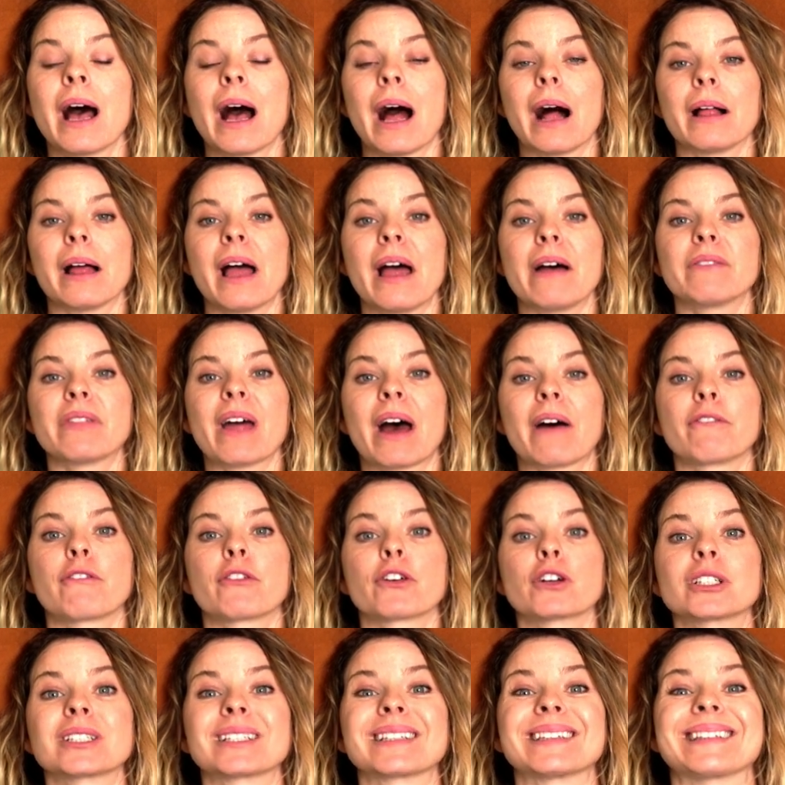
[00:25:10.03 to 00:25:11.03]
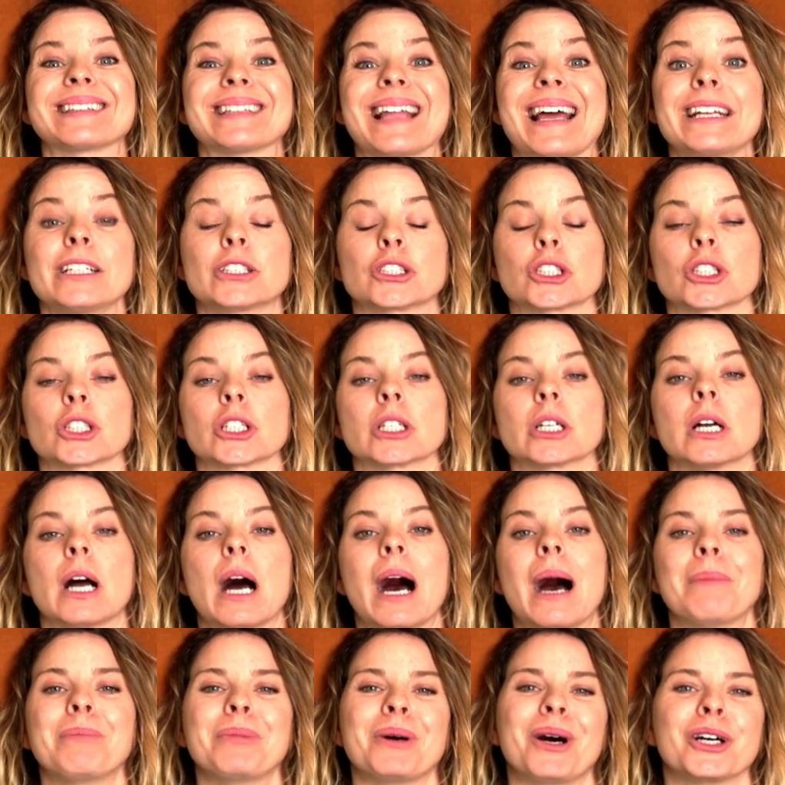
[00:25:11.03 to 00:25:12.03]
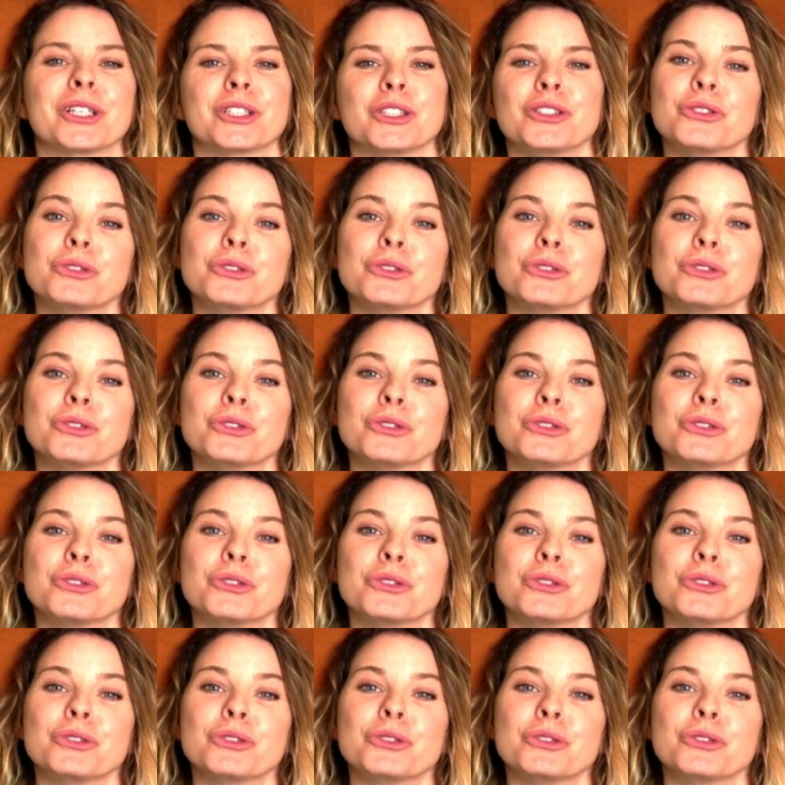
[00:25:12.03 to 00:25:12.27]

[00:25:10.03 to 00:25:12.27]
I'll have that first lecture up on